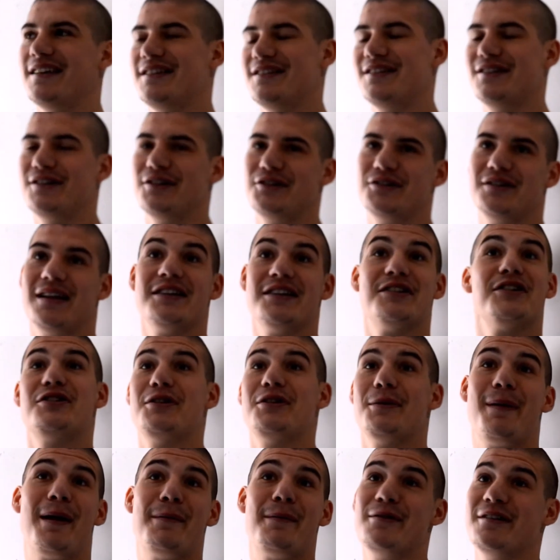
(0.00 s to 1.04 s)
It's
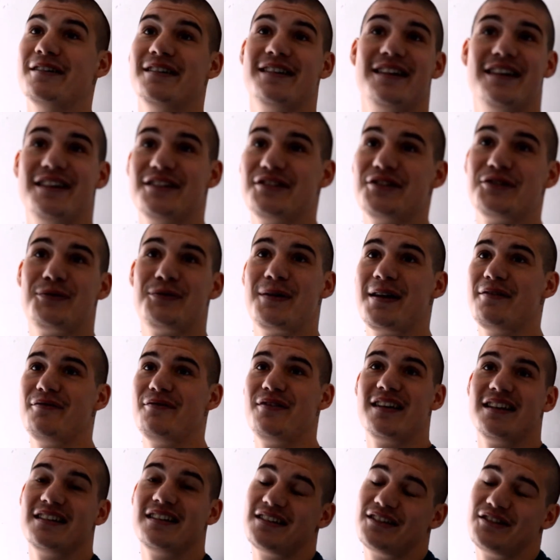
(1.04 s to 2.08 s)
just a bummer. It's just one of
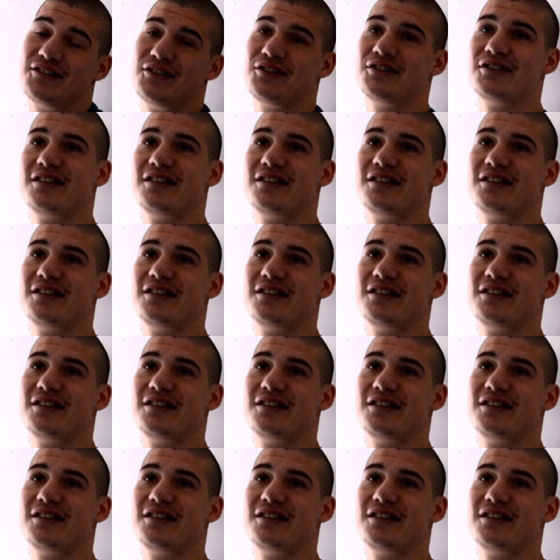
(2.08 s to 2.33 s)
the things that's